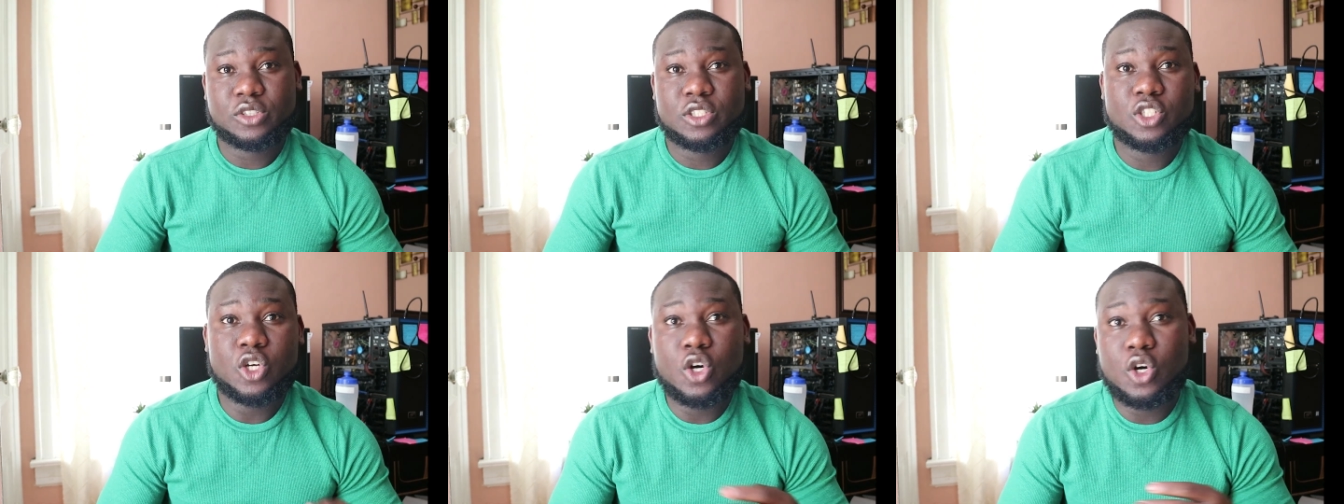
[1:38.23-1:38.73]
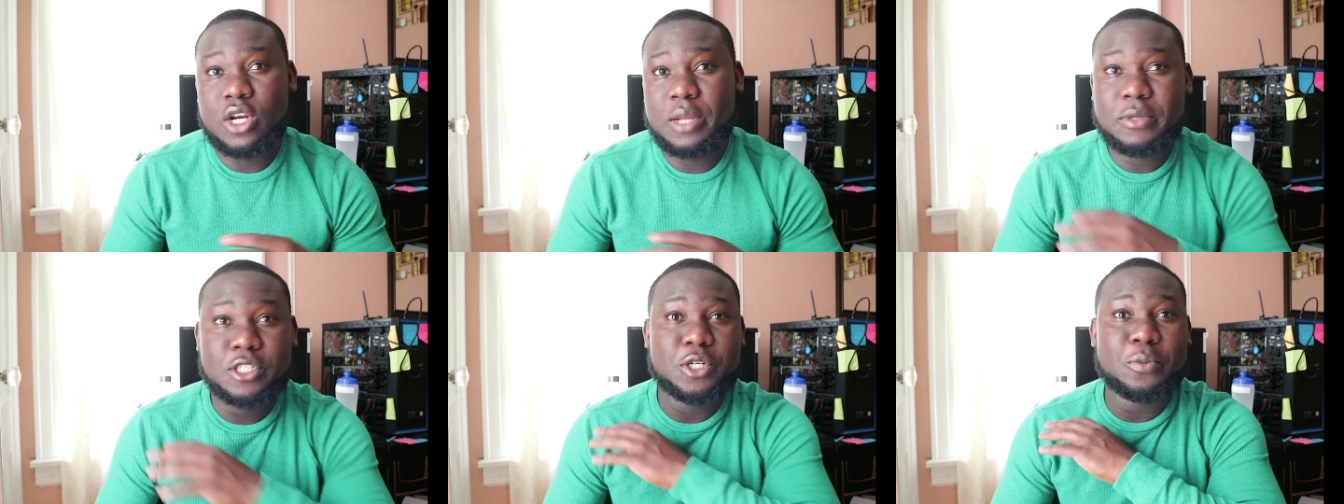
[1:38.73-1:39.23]
So
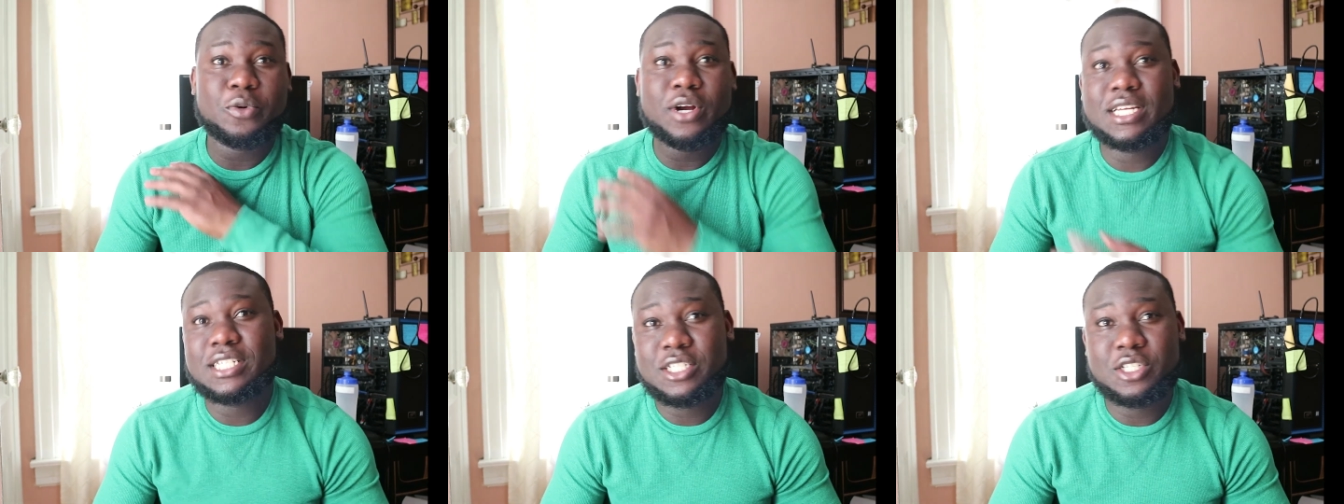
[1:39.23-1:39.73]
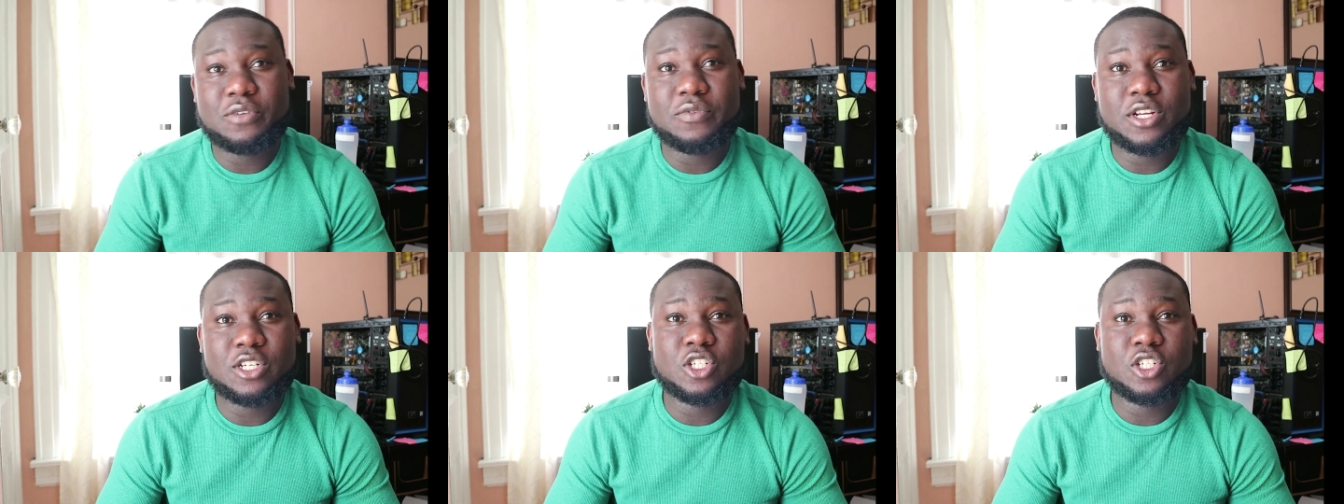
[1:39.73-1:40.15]
let me jump right into the video.